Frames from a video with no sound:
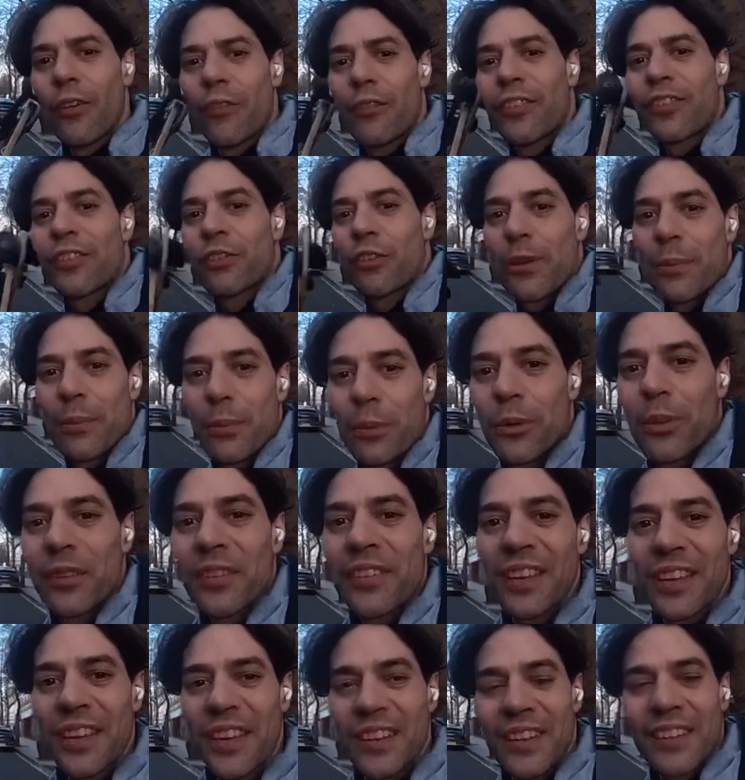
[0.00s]
of
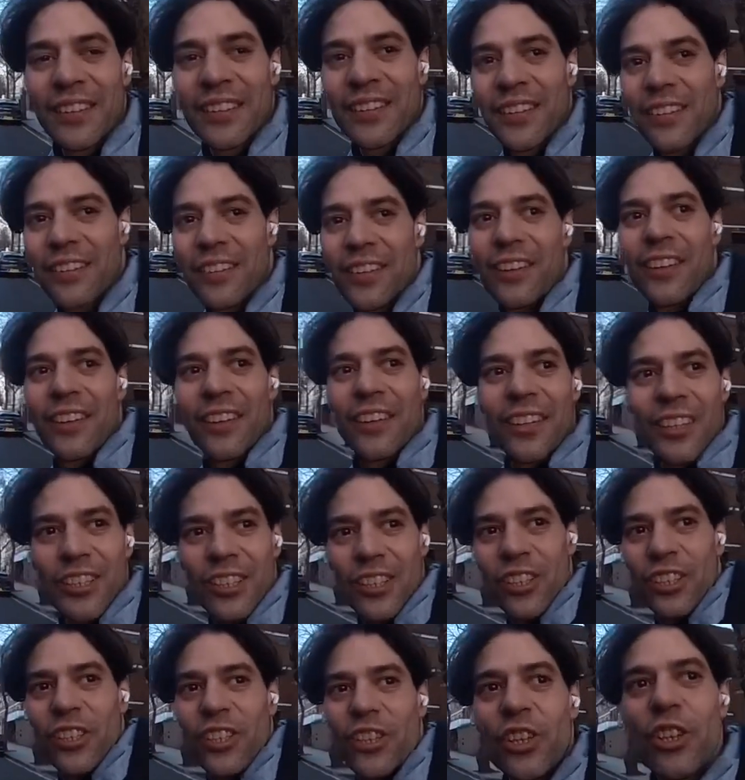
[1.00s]
streetboards is that
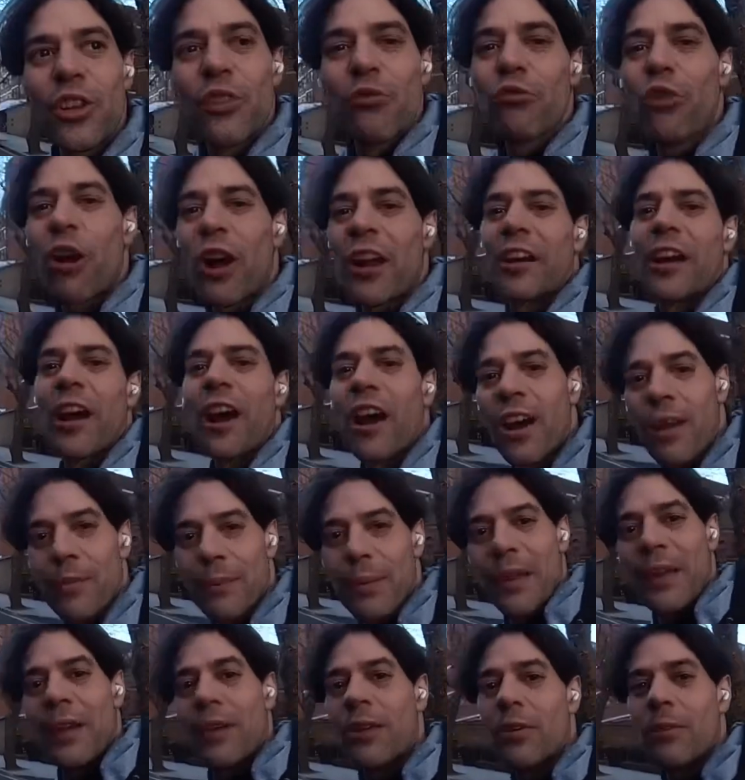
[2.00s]
you can ride
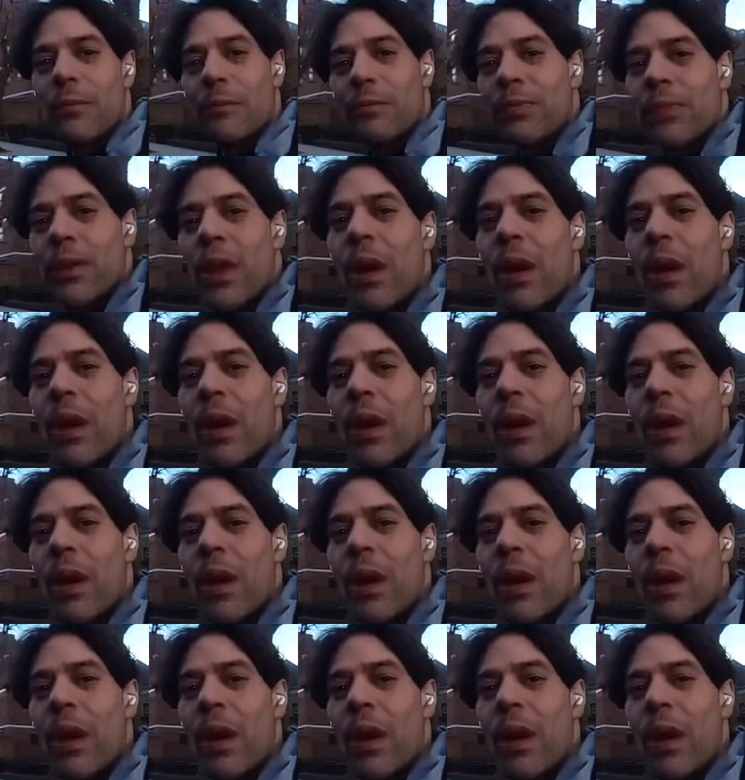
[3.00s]
uphill